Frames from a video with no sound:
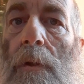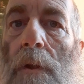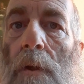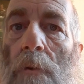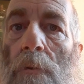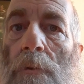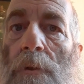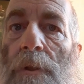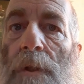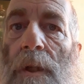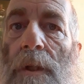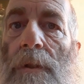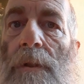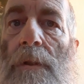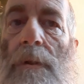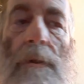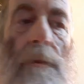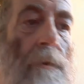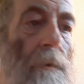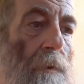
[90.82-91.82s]
told
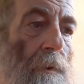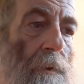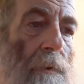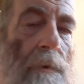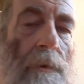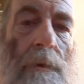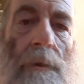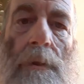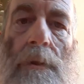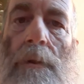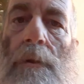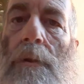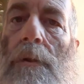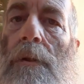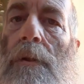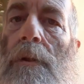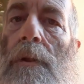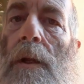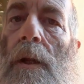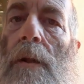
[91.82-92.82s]
Jesus,
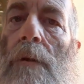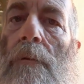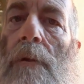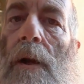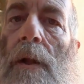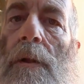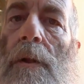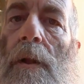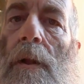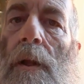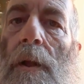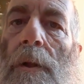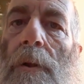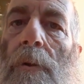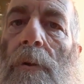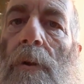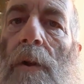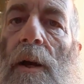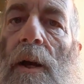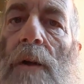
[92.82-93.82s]
you got the right to lay
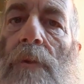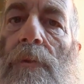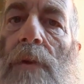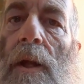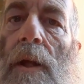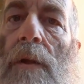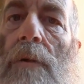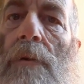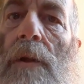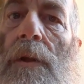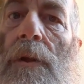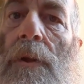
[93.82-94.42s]
your life down